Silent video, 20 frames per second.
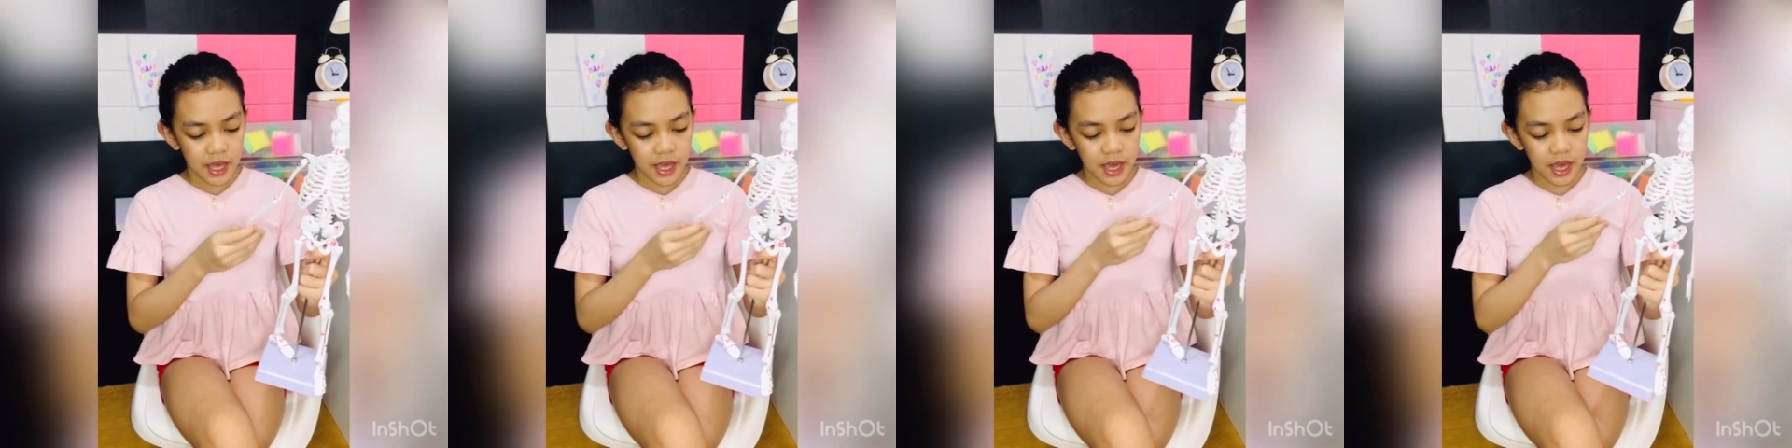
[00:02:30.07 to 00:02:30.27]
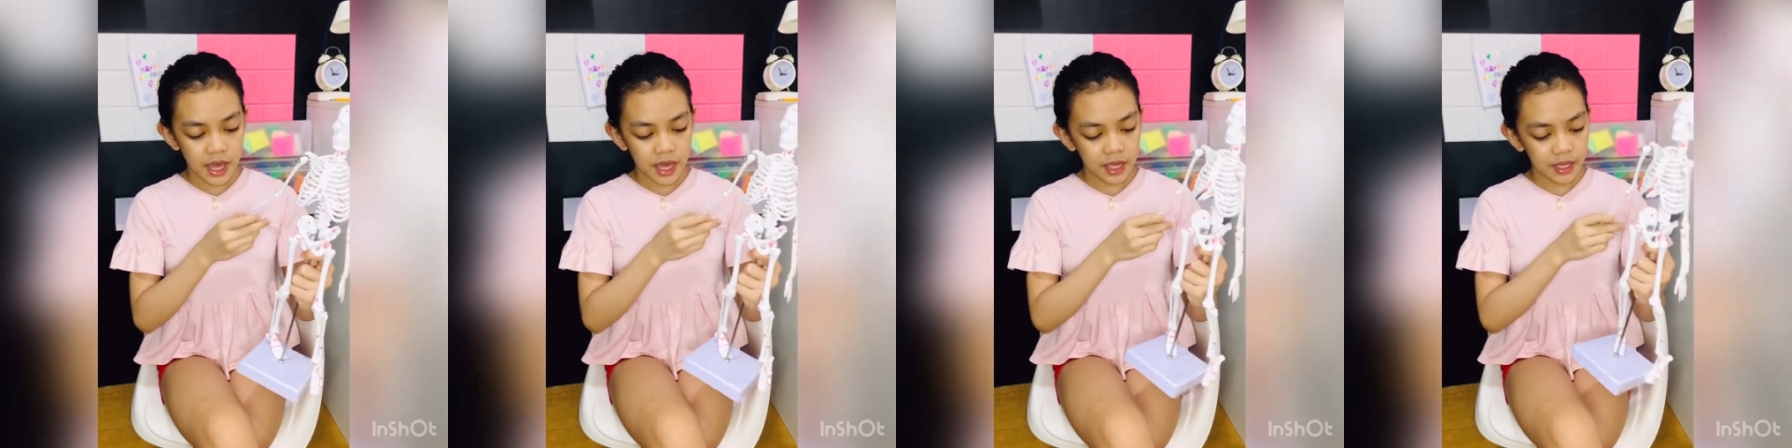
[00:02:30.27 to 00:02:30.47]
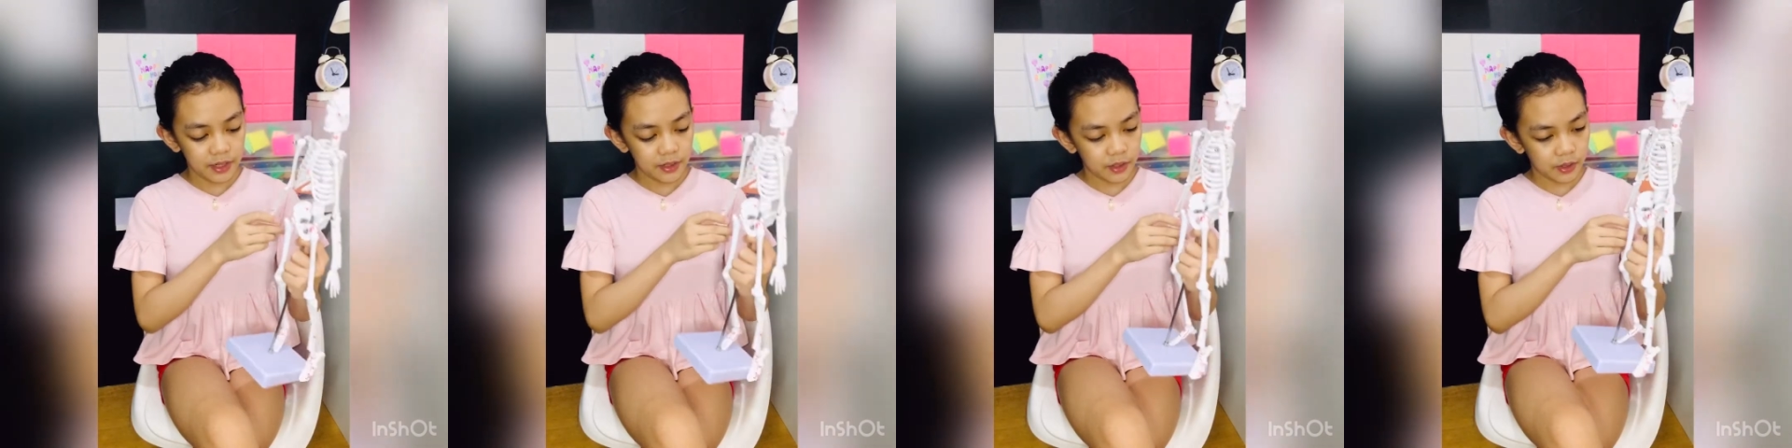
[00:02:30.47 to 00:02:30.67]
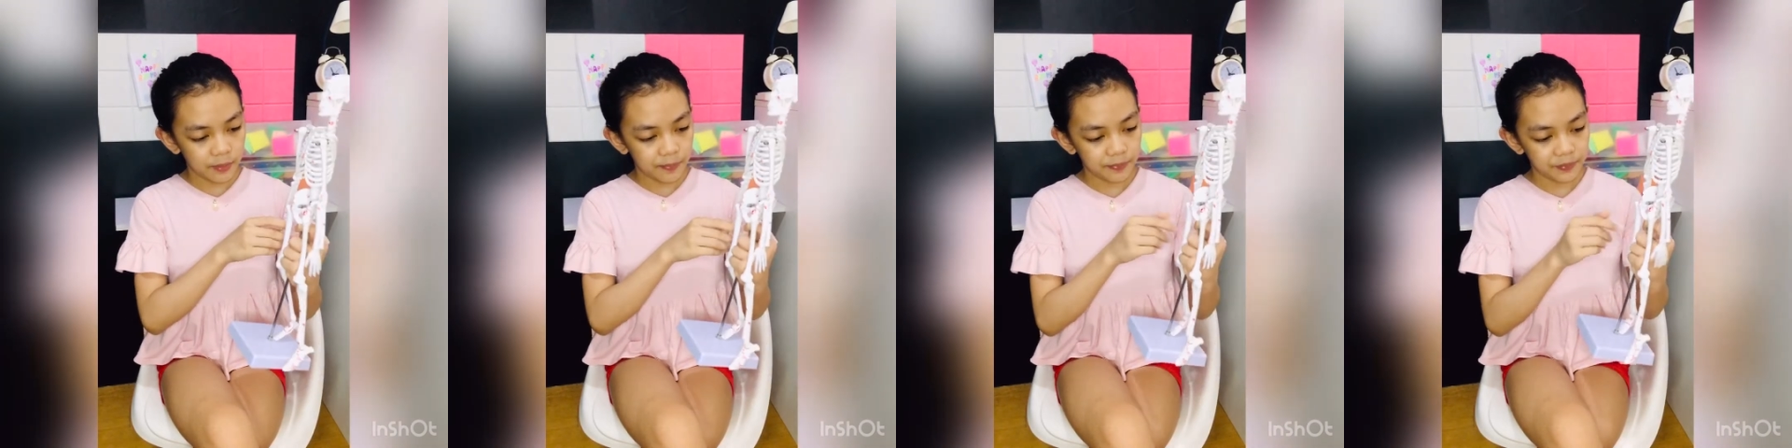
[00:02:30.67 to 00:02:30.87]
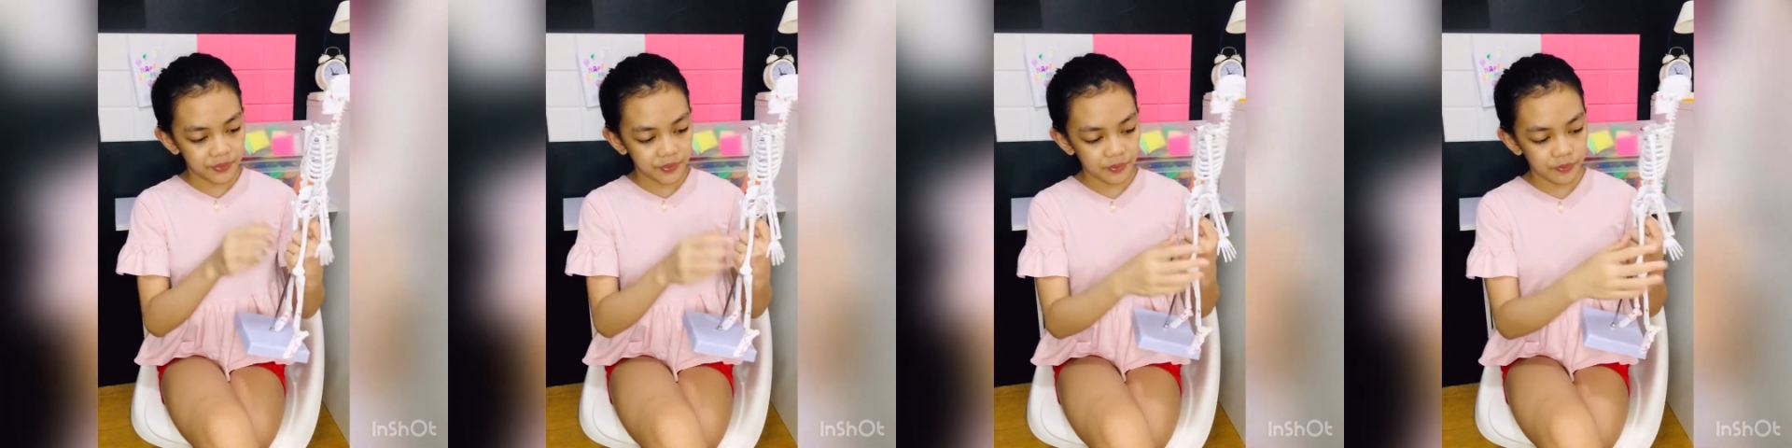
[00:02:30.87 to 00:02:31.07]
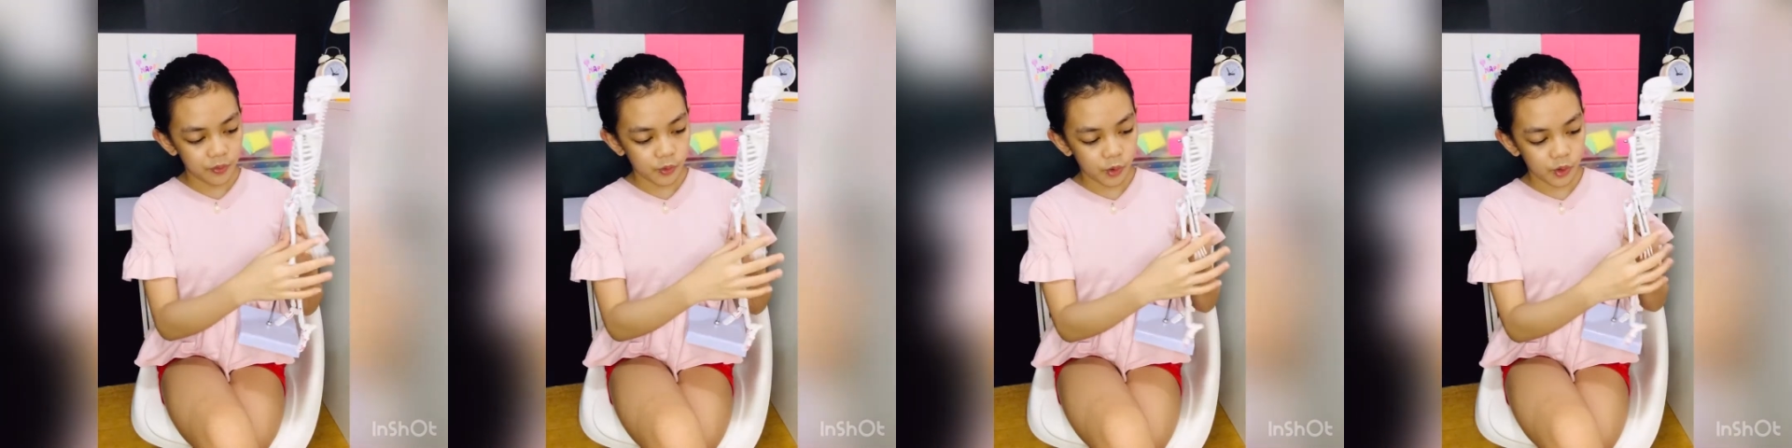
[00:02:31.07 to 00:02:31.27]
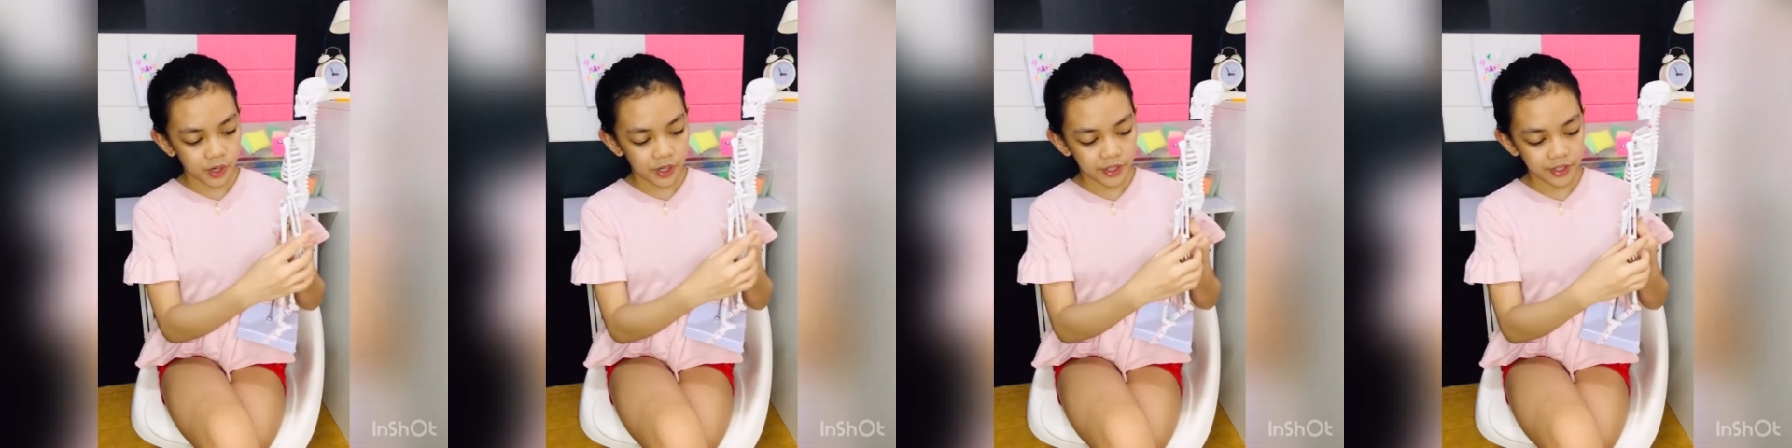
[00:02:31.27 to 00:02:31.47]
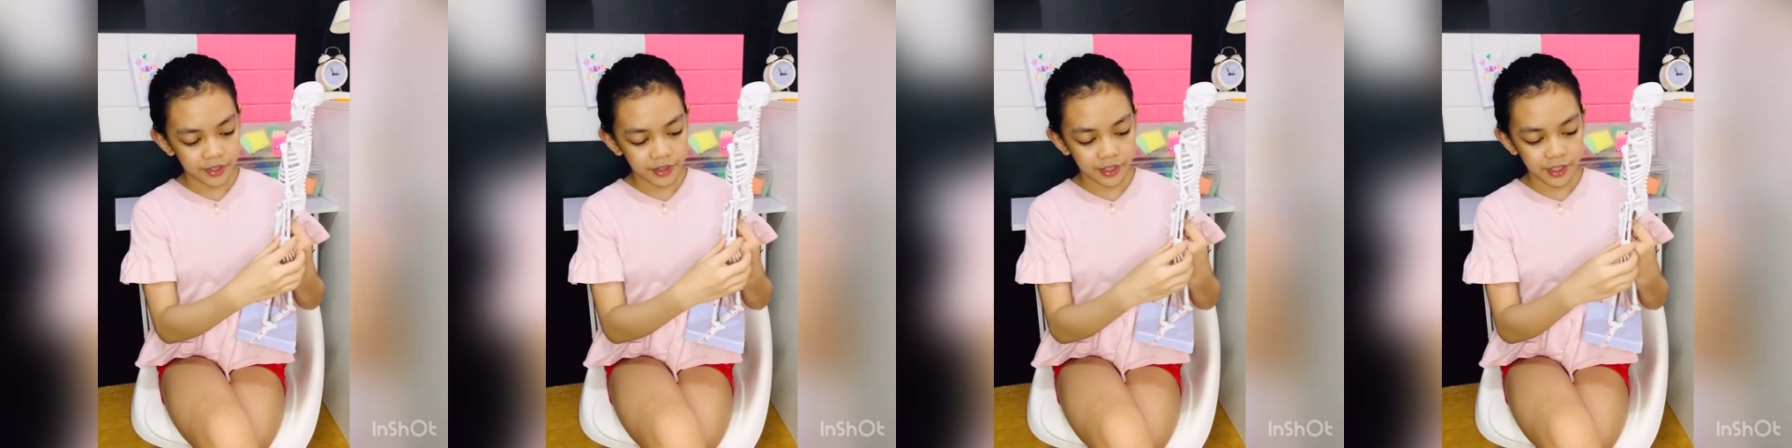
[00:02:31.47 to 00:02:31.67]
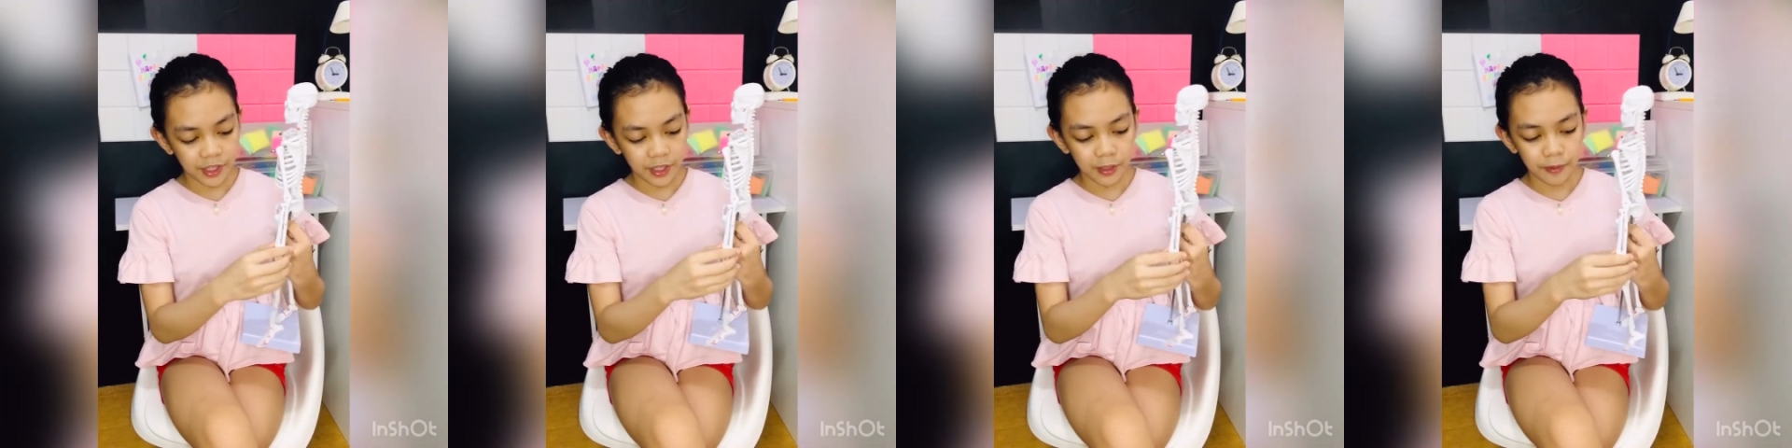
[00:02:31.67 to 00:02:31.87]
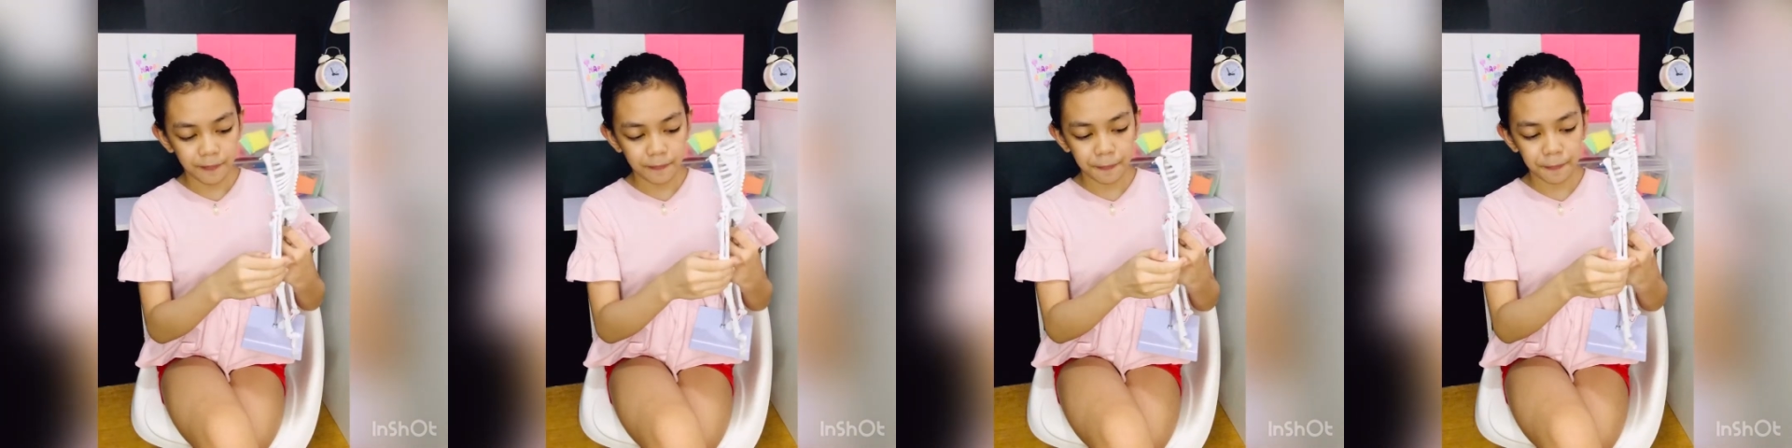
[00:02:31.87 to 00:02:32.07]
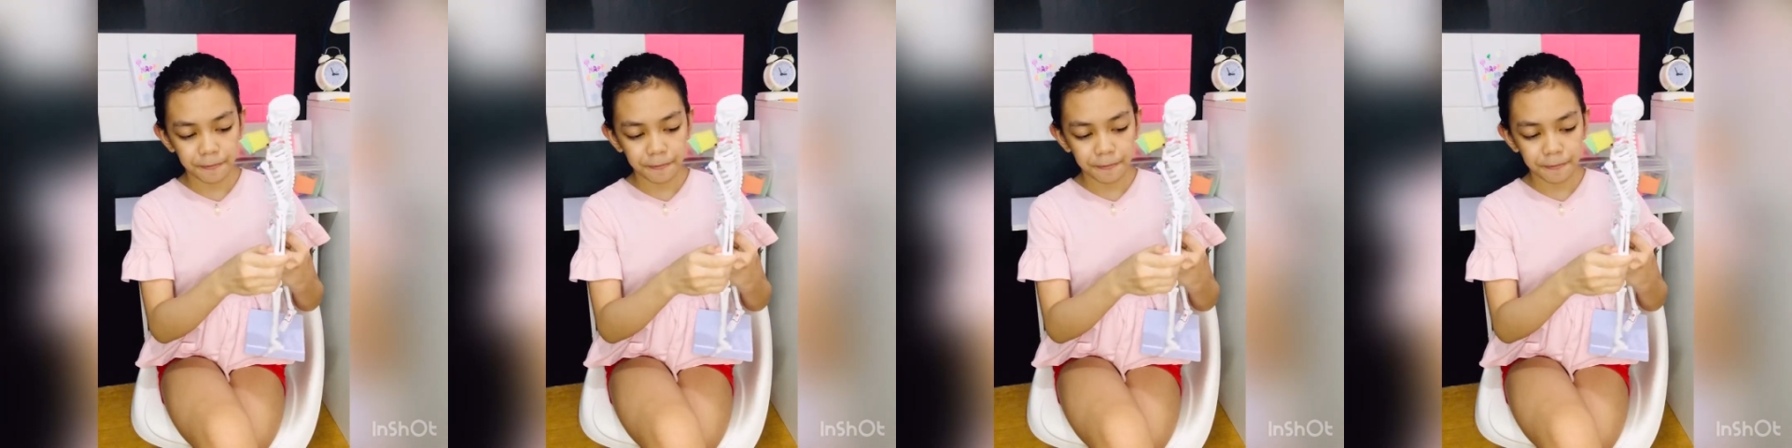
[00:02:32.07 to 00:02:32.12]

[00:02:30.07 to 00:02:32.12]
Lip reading: And for the